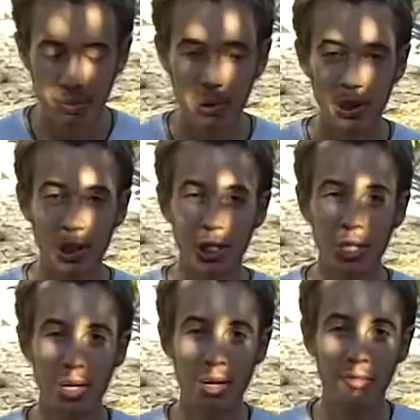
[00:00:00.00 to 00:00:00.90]
in the
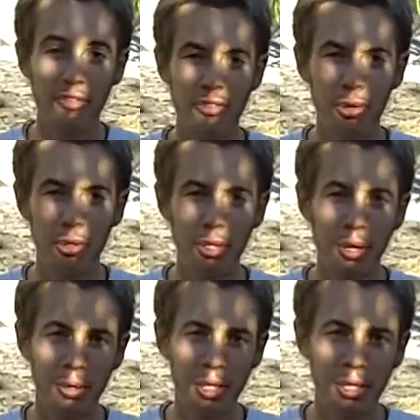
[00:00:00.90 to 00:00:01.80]
position called full
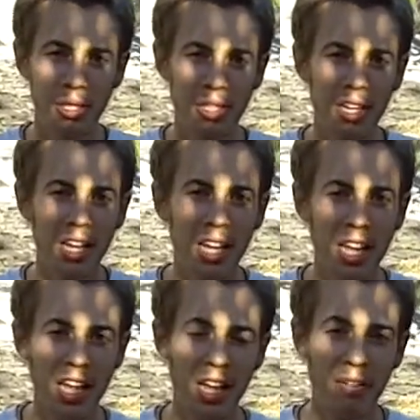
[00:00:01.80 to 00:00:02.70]
lotus,
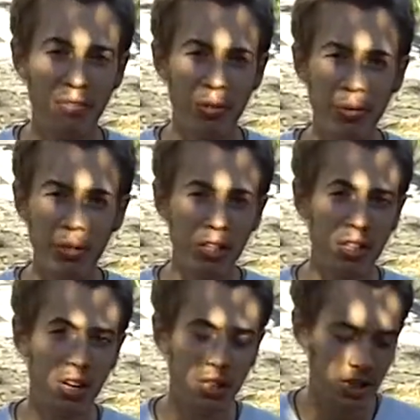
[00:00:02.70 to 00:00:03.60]
and for a
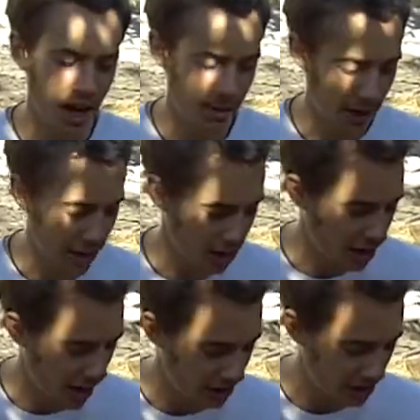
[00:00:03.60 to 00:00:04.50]
really long time I
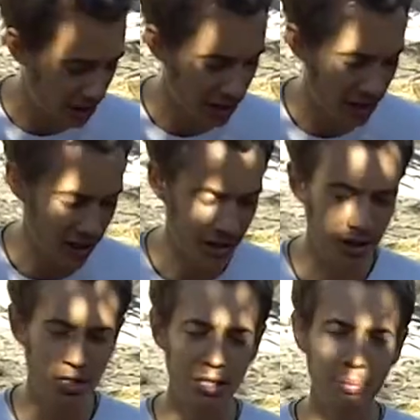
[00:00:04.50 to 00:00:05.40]
could not sit like
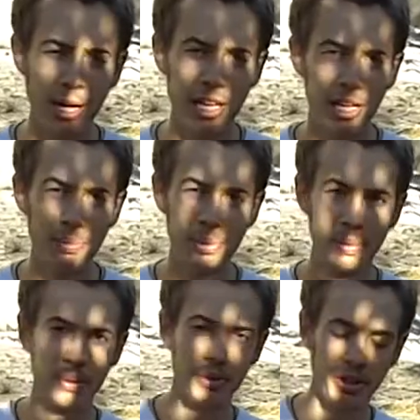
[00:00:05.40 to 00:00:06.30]
this because my hips
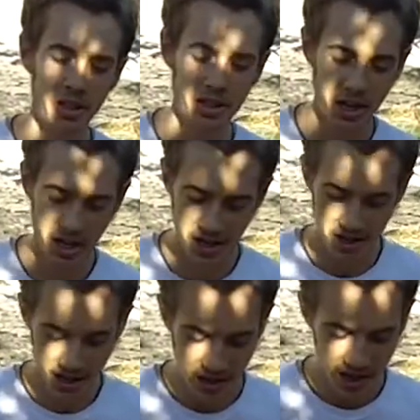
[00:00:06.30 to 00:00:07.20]
were really tight,
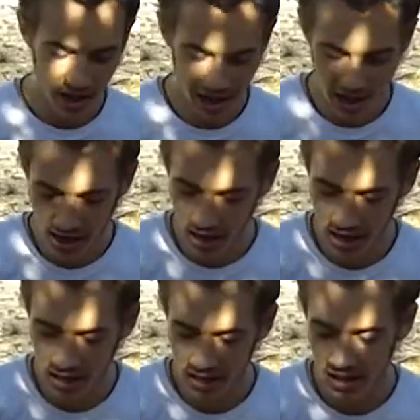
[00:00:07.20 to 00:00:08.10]

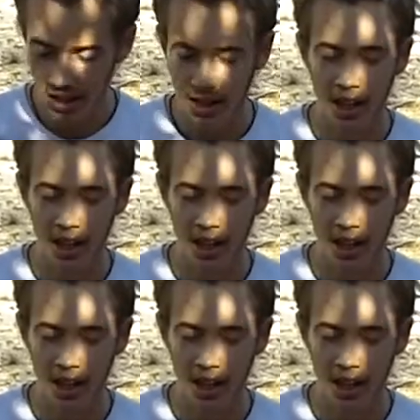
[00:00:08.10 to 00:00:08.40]
and